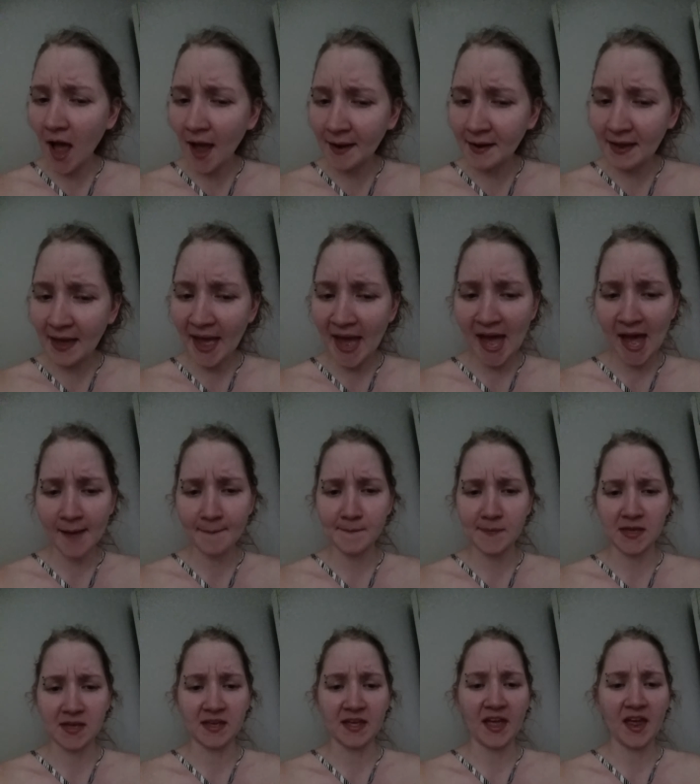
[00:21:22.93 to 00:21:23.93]

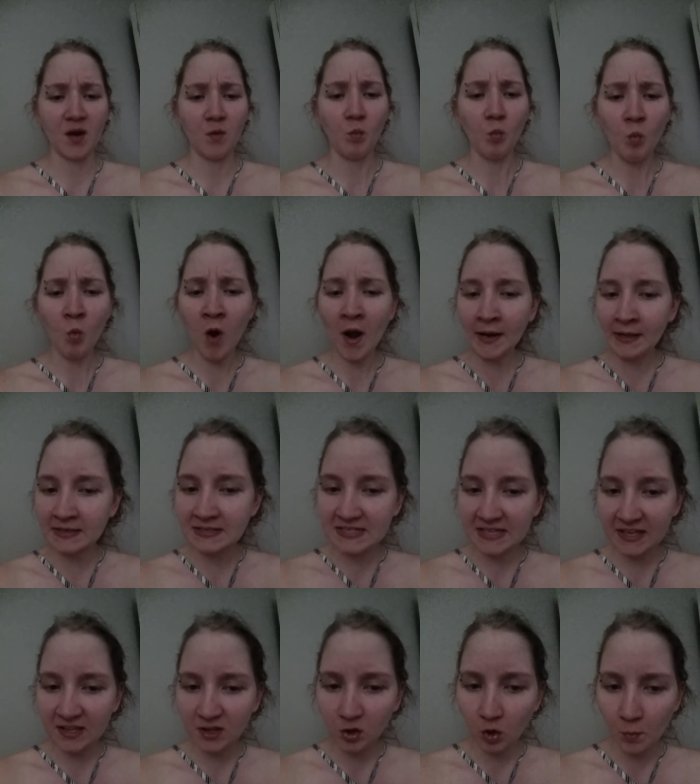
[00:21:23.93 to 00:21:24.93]
unhappy and wanting
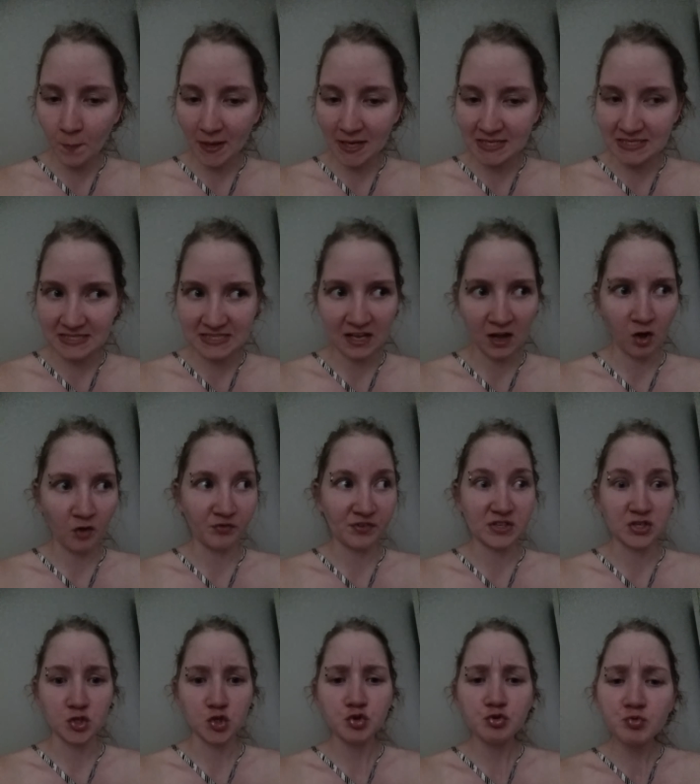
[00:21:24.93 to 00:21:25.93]
to kill myself
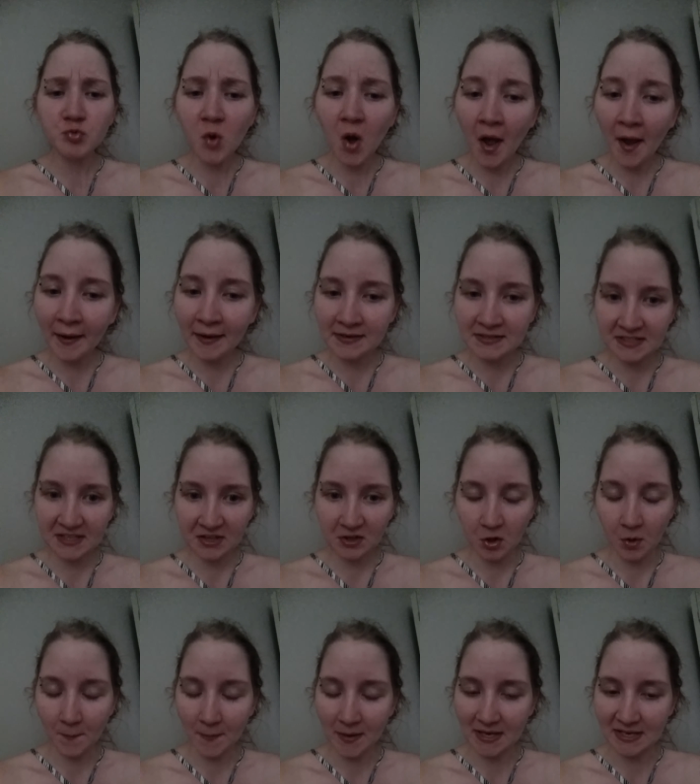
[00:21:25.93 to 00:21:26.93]
and trying to
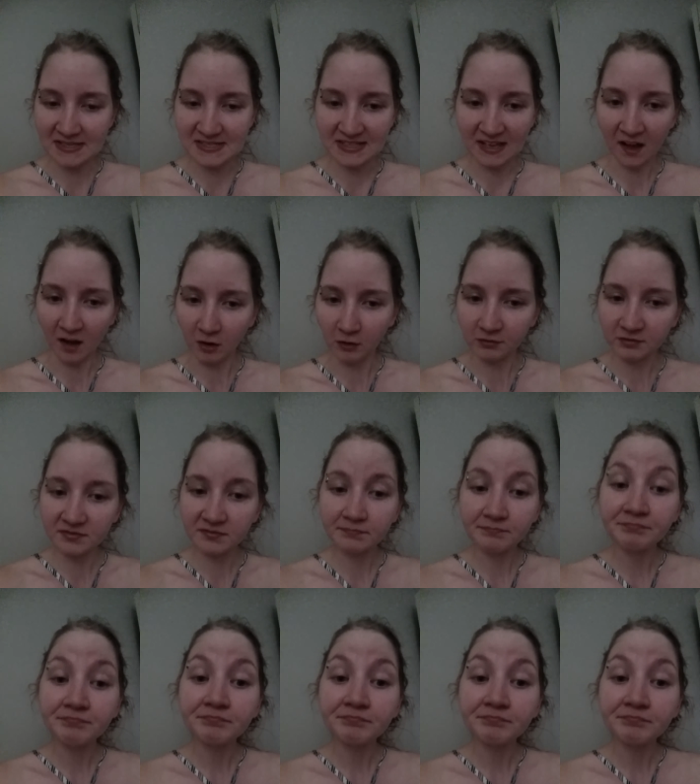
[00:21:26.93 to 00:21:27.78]
kill myself